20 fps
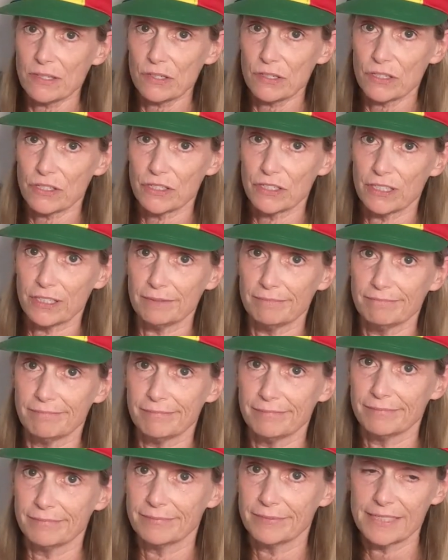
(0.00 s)
circle?
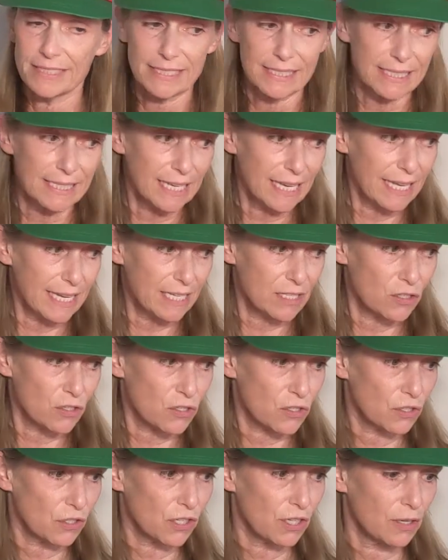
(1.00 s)
See you later,
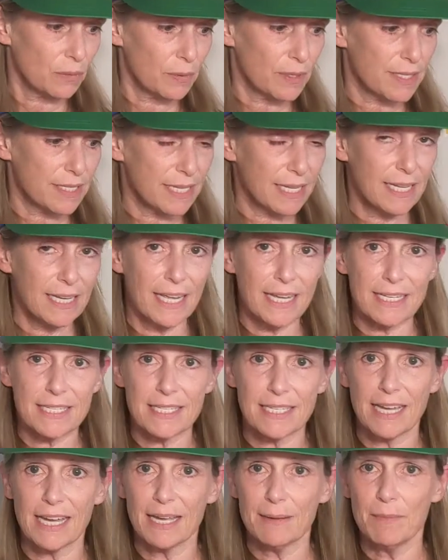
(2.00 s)
circle. We'll see you next
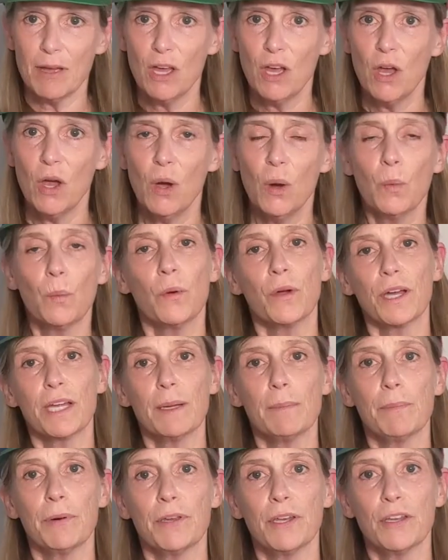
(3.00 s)
time. We're going
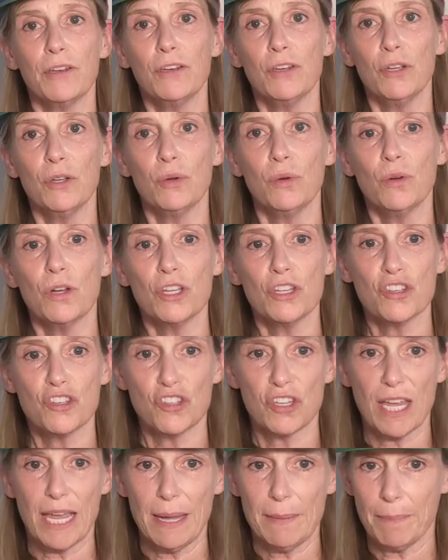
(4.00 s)
to put a new
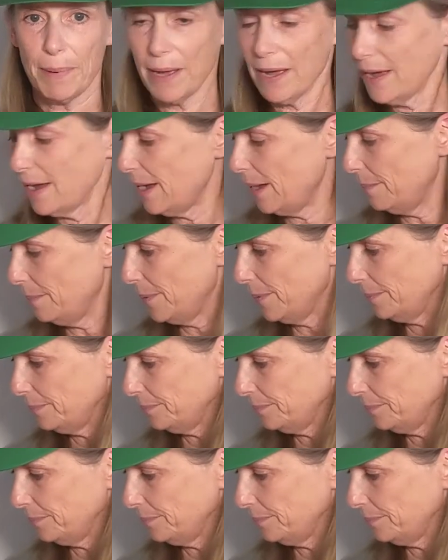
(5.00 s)
shape up.